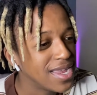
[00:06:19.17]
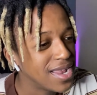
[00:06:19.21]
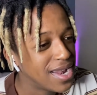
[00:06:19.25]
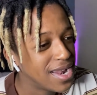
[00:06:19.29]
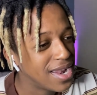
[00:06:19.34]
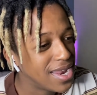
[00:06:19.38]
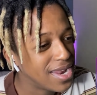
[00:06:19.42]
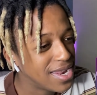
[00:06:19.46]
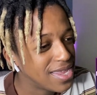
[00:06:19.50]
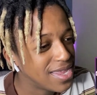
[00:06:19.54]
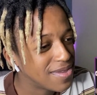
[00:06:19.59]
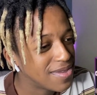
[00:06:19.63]

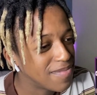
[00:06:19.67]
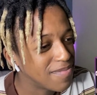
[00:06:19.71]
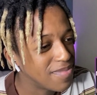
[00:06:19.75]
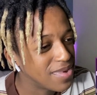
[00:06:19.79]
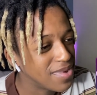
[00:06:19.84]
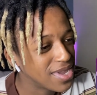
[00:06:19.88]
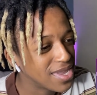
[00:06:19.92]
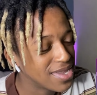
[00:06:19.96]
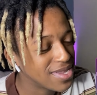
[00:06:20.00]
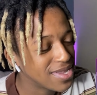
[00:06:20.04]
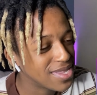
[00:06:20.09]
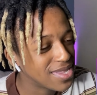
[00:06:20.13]
Elaine has the
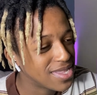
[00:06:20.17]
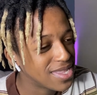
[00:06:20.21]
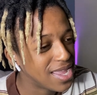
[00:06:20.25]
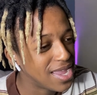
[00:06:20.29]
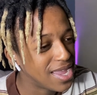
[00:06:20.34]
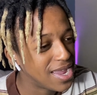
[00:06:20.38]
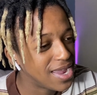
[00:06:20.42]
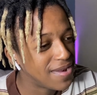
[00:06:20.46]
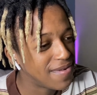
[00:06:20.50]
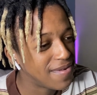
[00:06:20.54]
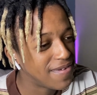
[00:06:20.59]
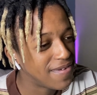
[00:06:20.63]
biggest
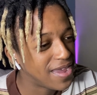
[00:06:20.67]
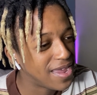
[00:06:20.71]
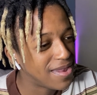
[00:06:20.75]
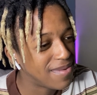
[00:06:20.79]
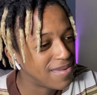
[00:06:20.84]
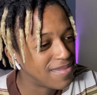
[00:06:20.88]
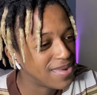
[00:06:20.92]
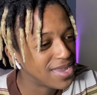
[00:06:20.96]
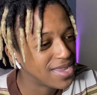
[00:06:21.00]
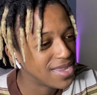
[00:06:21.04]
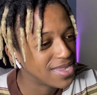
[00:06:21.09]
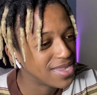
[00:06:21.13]
dad
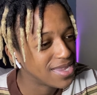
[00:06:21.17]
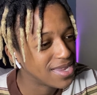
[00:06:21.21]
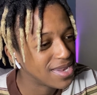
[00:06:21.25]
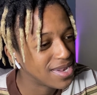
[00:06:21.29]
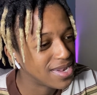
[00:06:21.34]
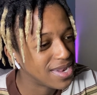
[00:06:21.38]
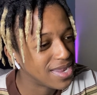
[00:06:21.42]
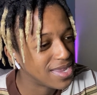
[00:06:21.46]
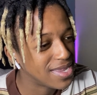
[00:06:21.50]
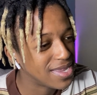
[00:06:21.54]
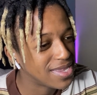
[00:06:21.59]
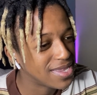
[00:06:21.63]
fan base
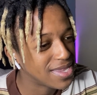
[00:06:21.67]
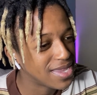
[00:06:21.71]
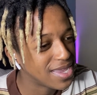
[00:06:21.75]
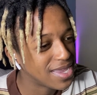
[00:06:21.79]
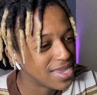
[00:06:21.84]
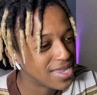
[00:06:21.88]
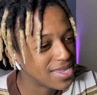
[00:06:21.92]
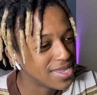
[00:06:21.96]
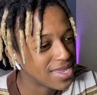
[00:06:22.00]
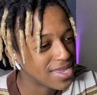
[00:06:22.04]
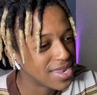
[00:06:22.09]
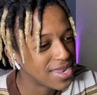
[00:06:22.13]
in
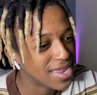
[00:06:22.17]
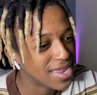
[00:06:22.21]
SA.